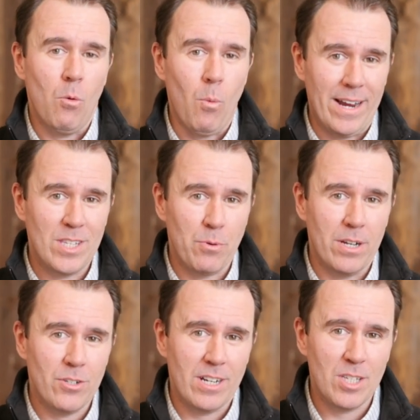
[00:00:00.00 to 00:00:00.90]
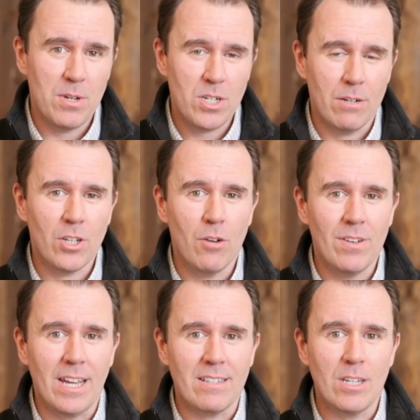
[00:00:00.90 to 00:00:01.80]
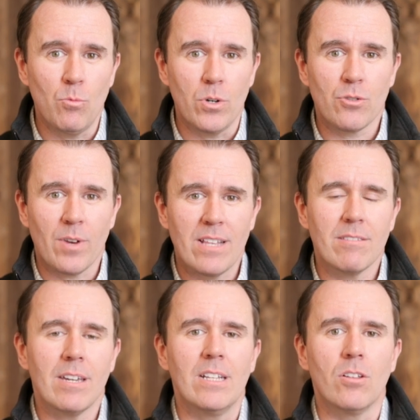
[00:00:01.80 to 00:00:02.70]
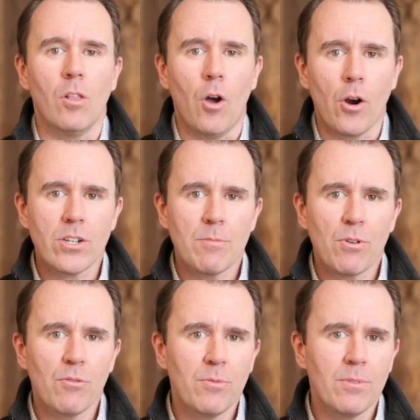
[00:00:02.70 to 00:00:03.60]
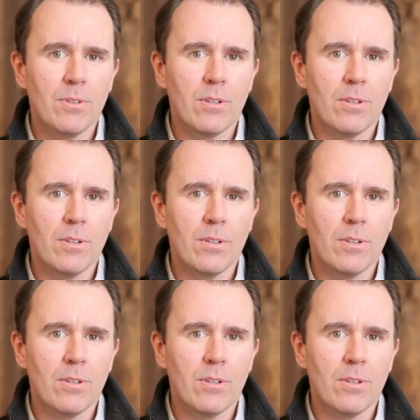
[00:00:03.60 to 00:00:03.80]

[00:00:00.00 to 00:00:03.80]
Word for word: Widespread transmission of COVID-19 would translate into large number of,